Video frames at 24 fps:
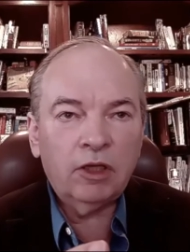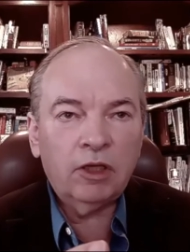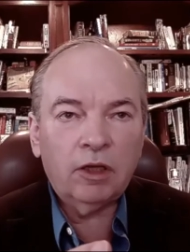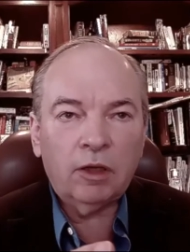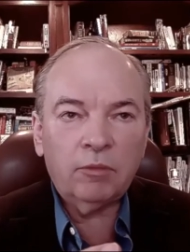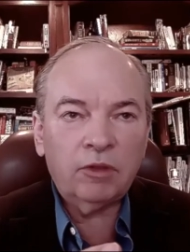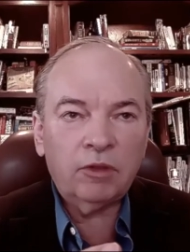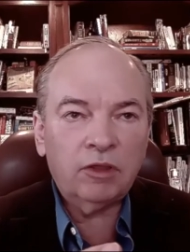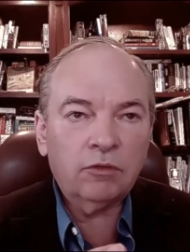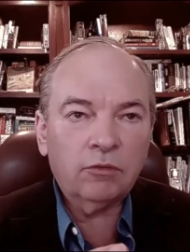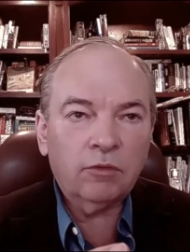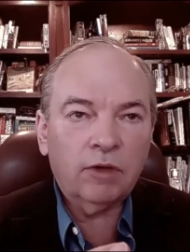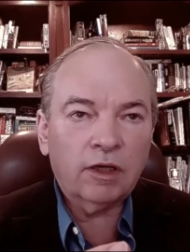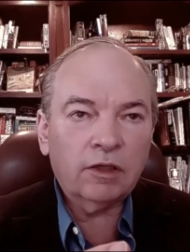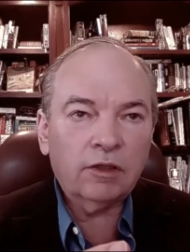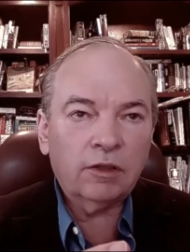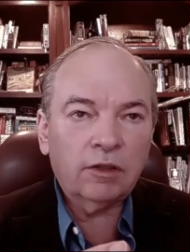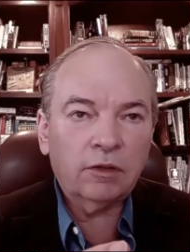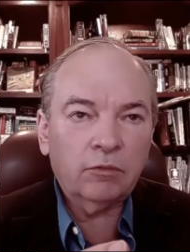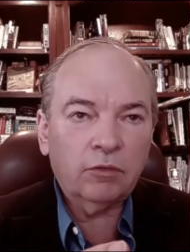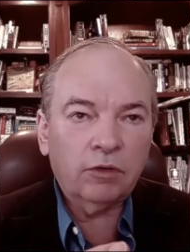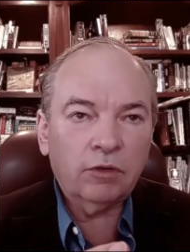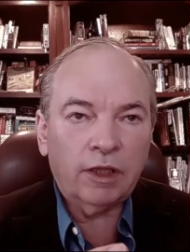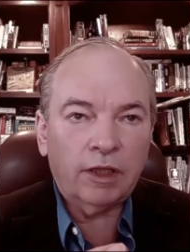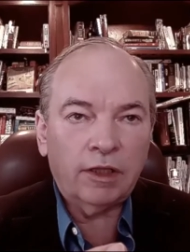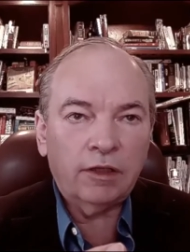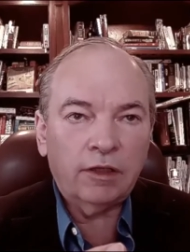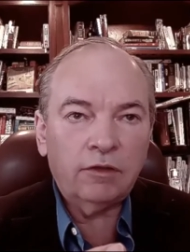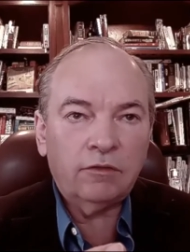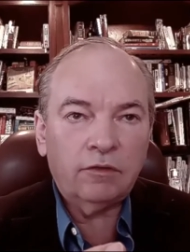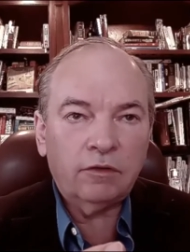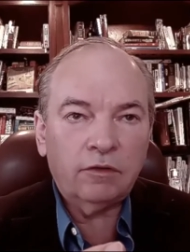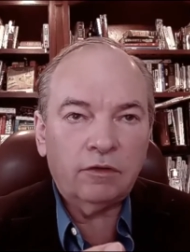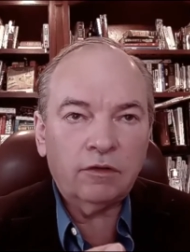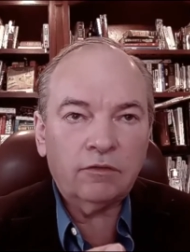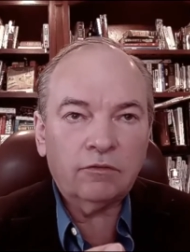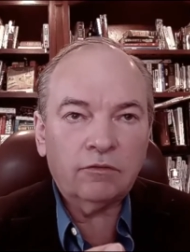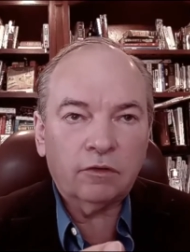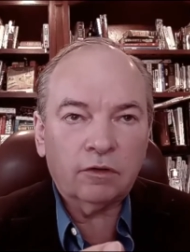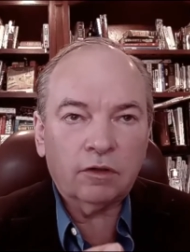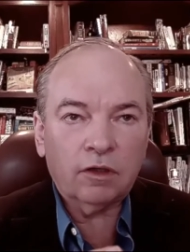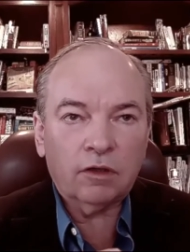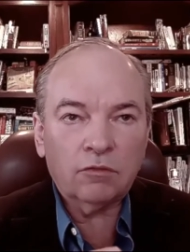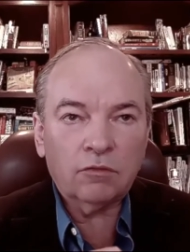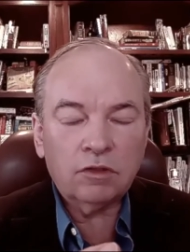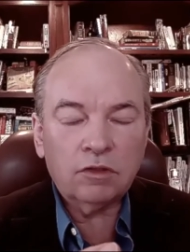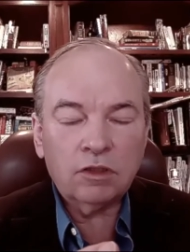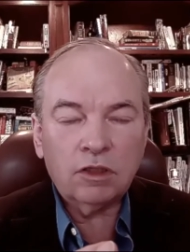directly related to this
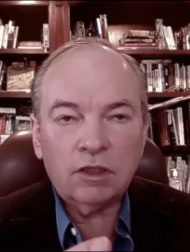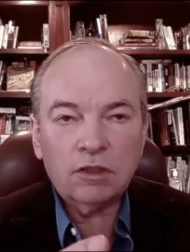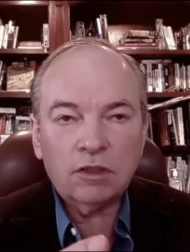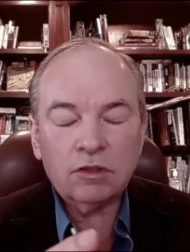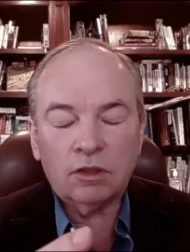negotiation.